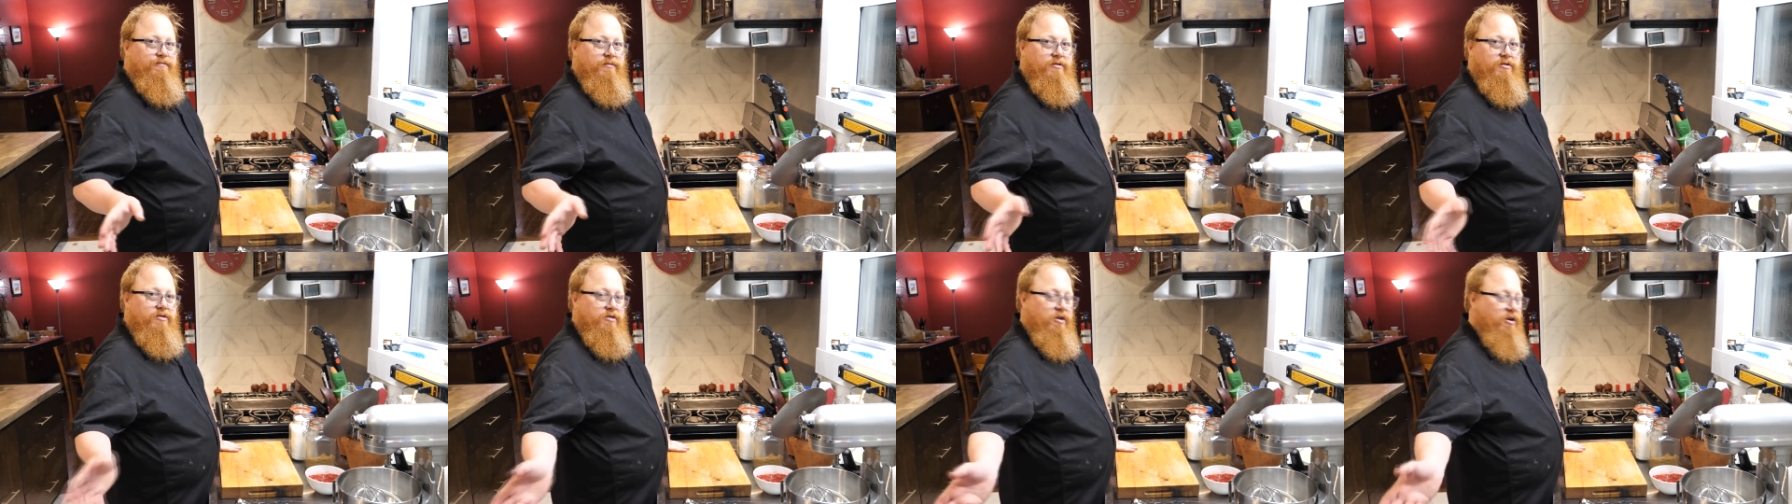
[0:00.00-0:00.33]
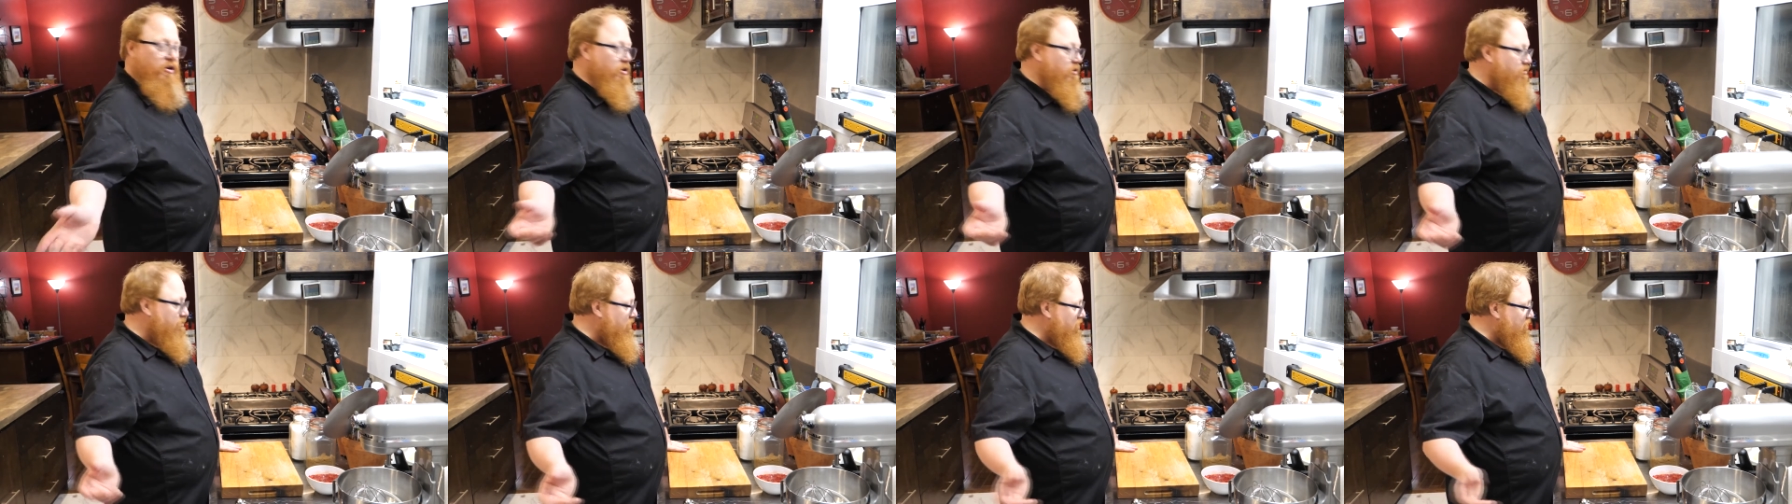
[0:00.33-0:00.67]
so I'm
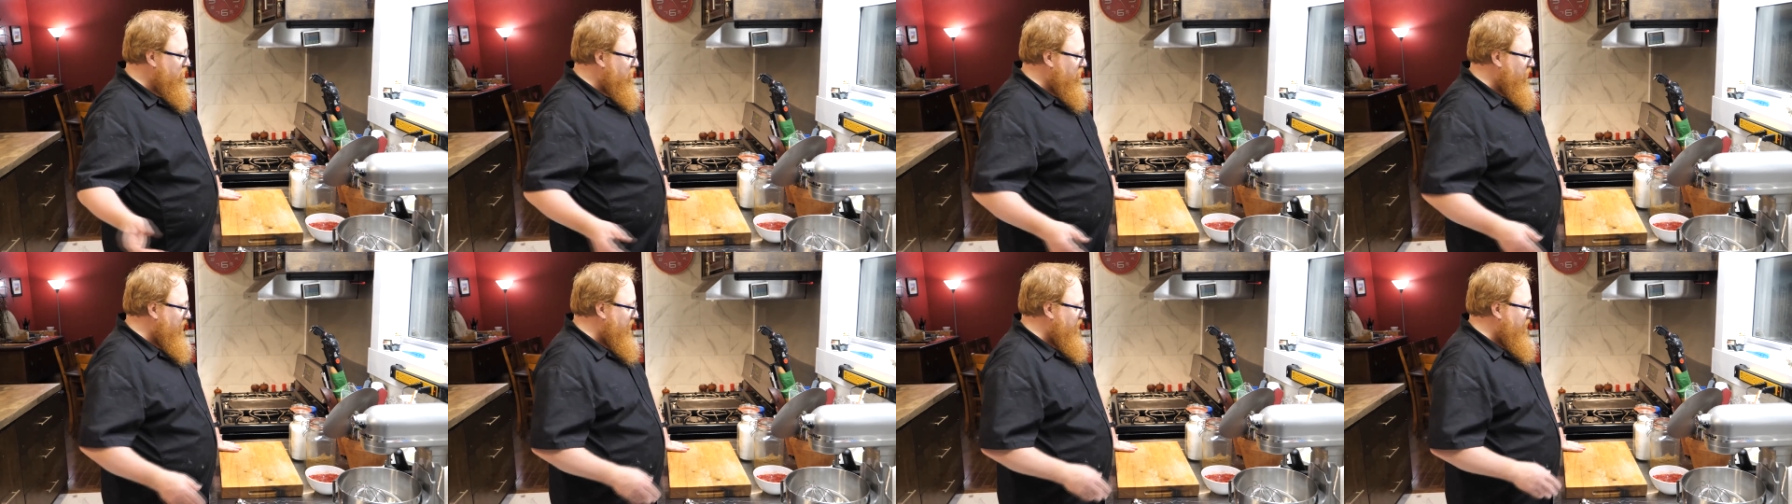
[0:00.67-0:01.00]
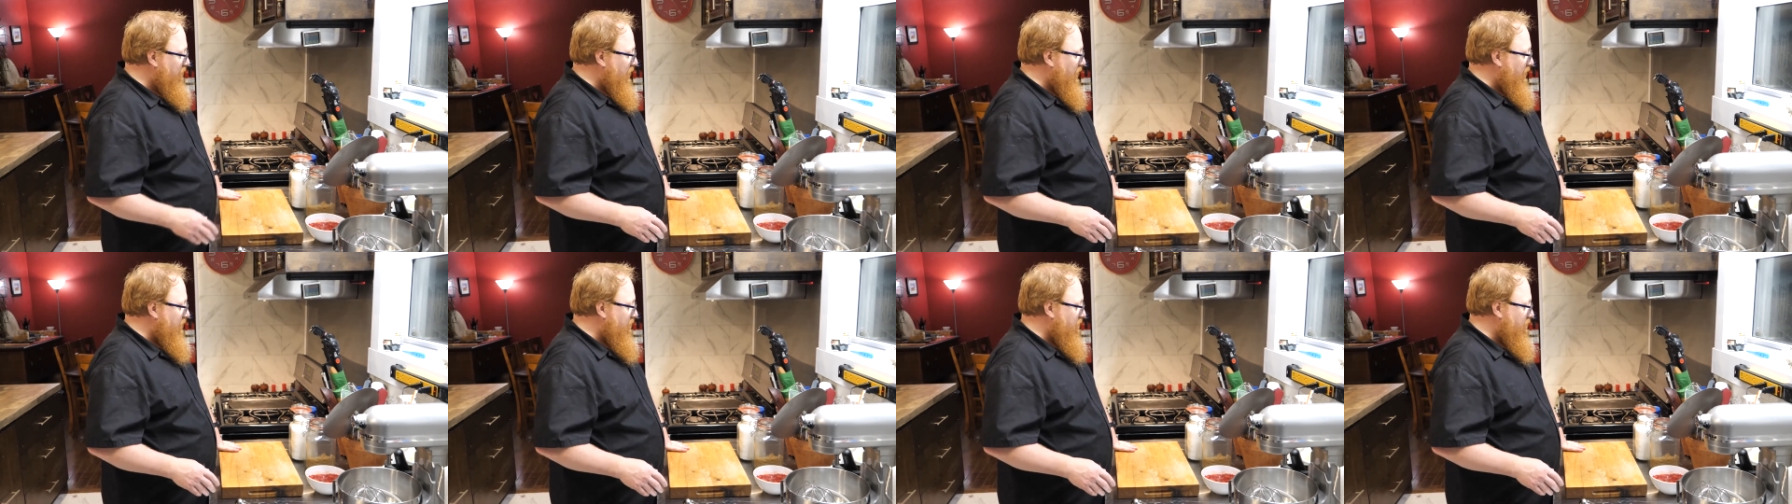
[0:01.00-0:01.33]
going to retrieve
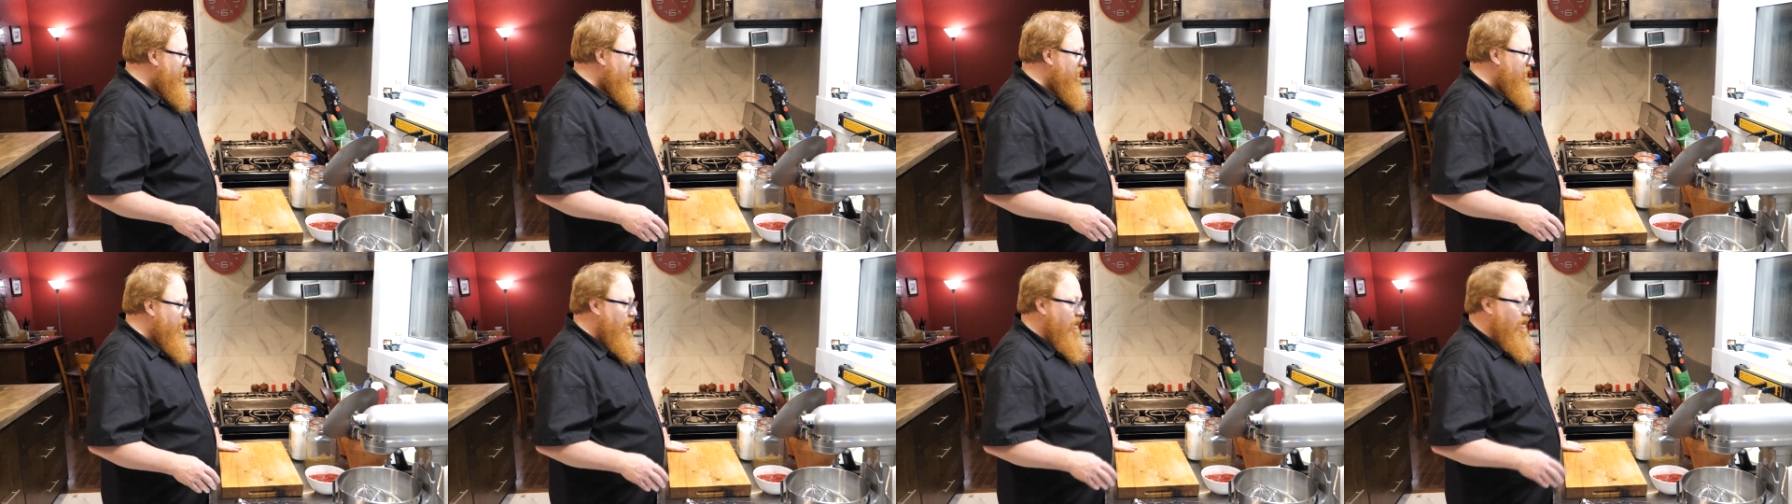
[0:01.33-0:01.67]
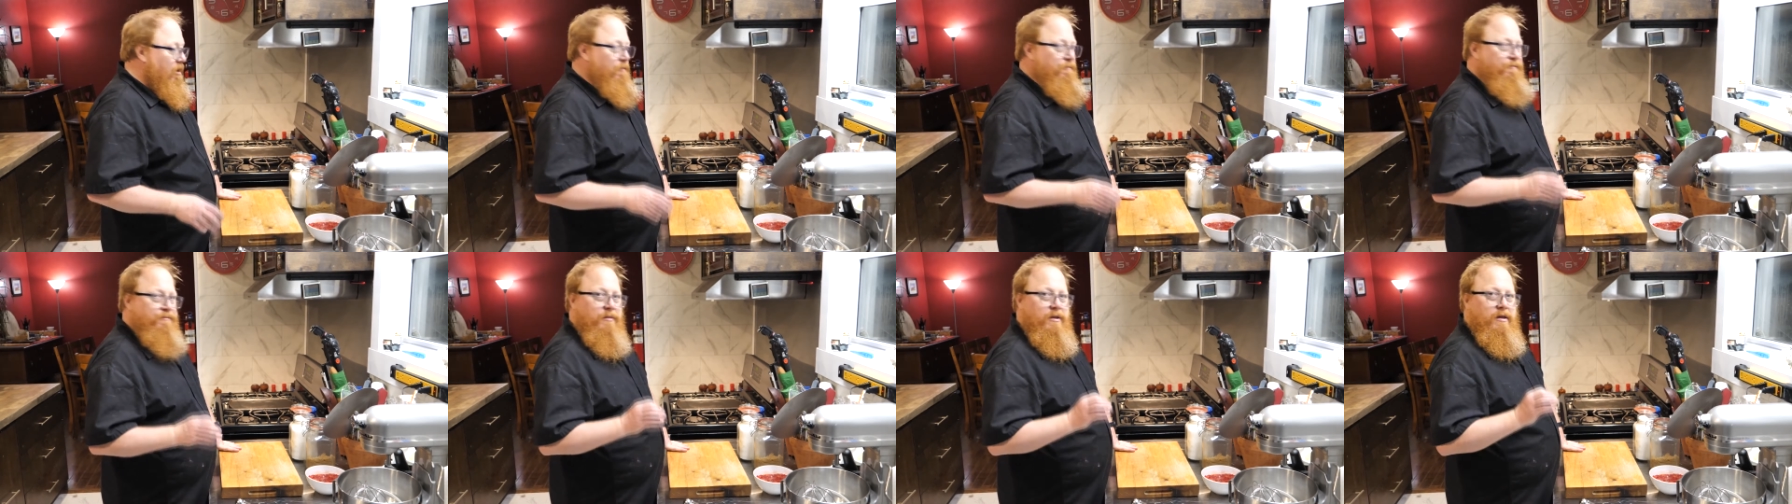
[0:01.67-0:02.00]
that there
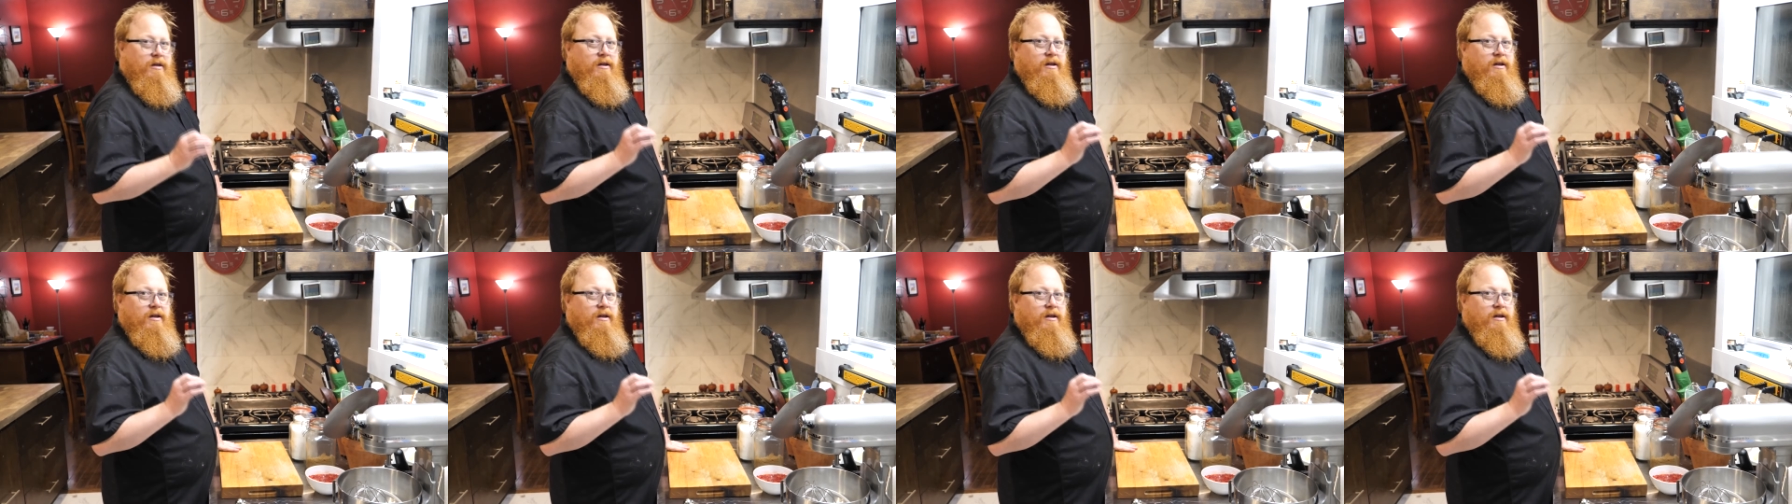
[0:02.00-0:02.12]
now.